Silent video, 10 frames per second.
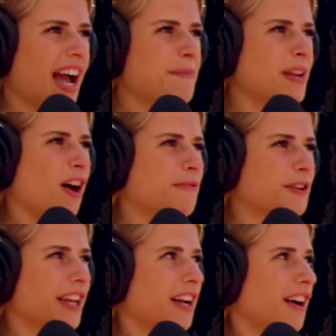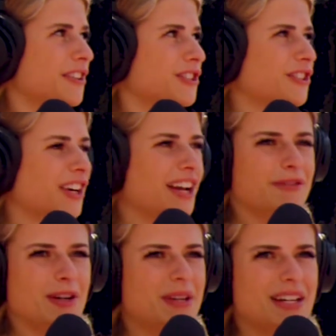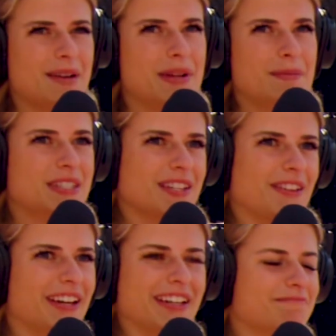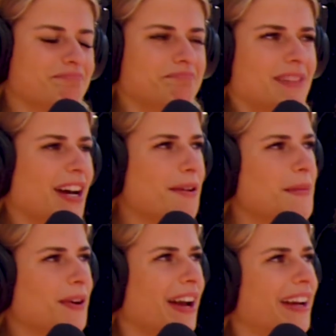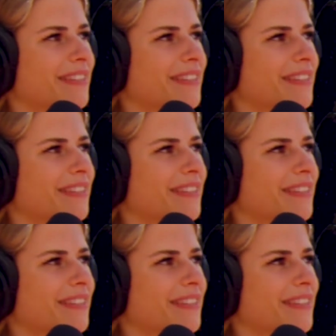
I've been offered like $100,000 for a meetup, and I'm still like, no, I'm okay.